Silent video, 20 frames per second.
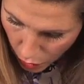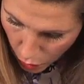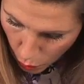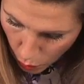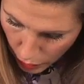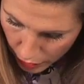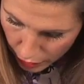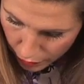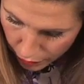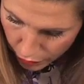
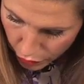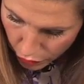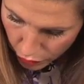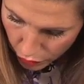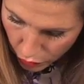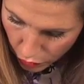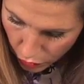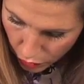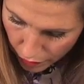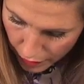When you've
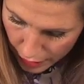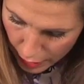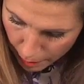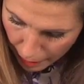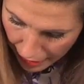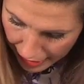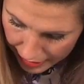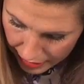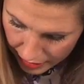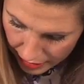done all of this
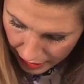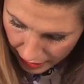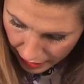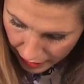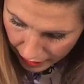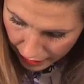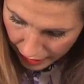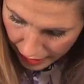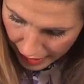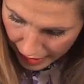
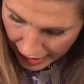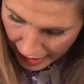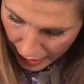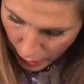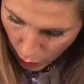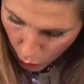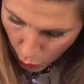painting, it